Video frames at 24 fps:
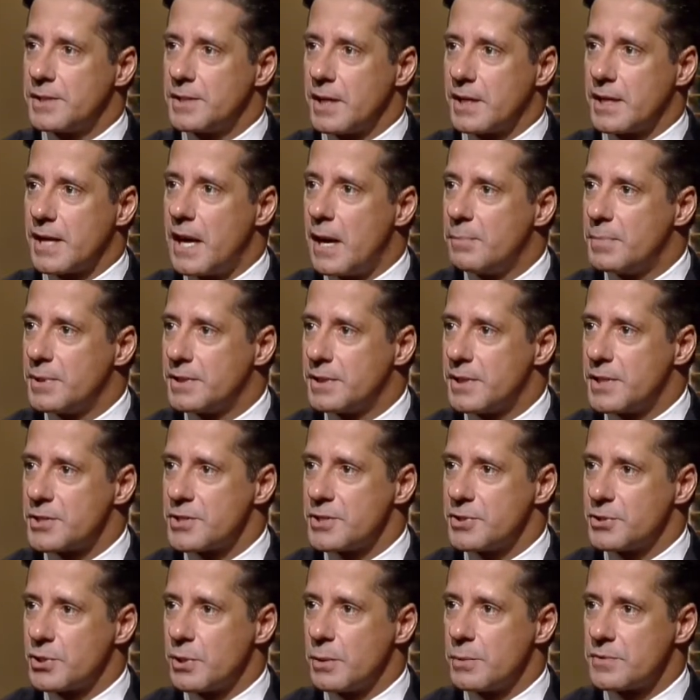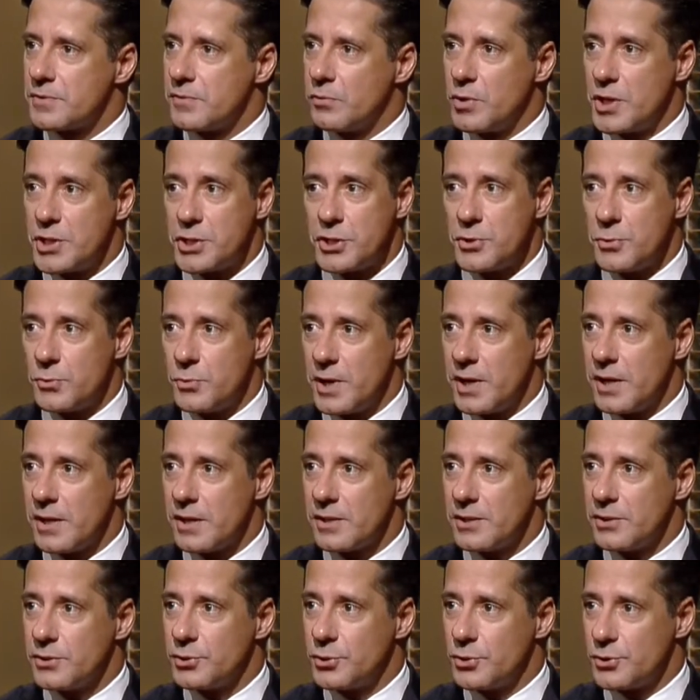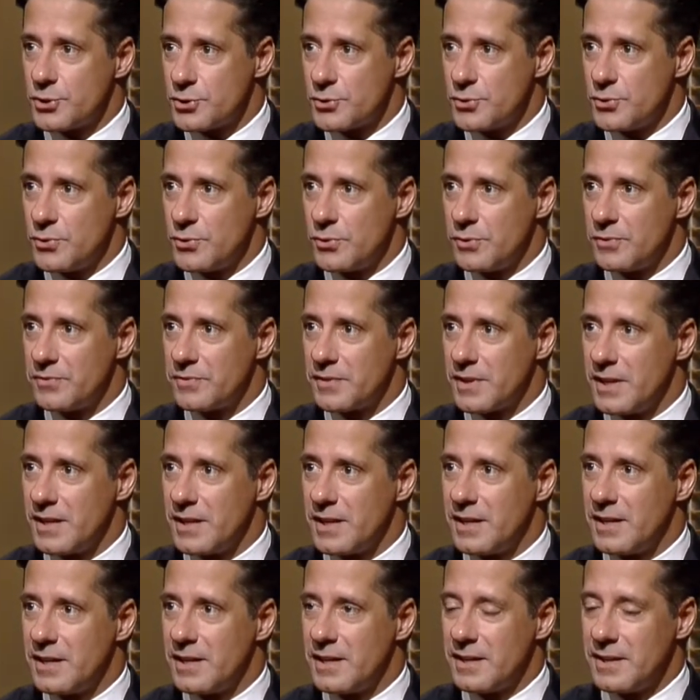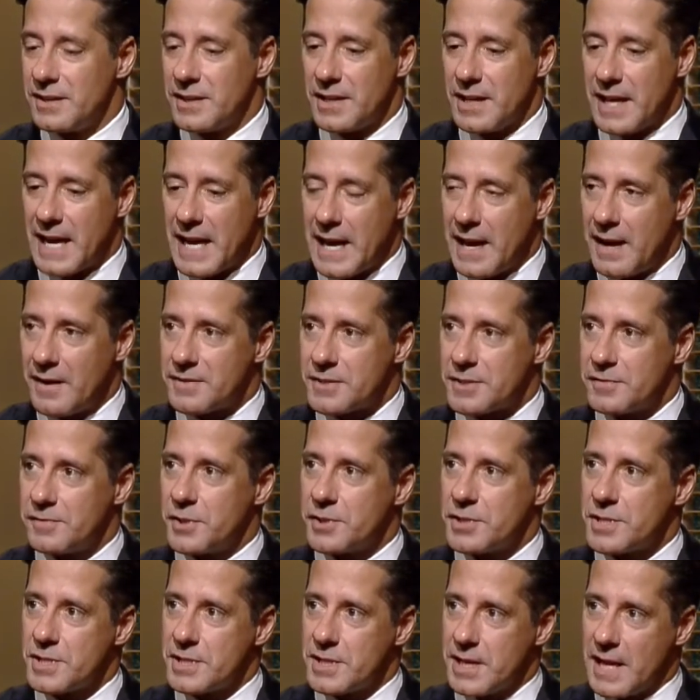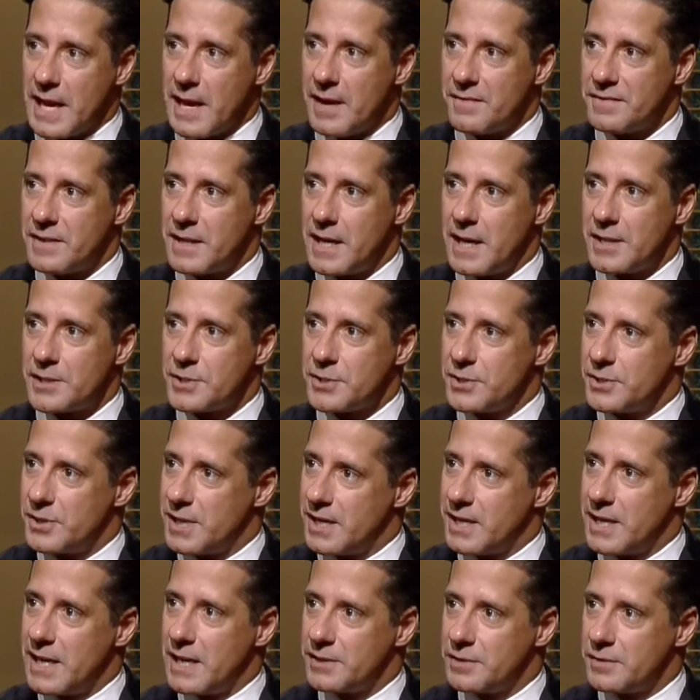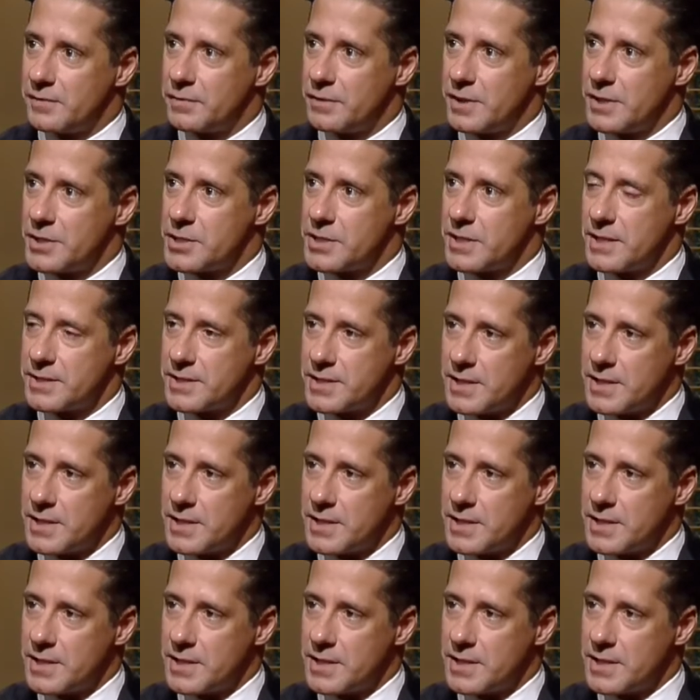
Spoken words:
the competition in terms of what you wear to school. The haves versus the have-nots, you cannot differentiate.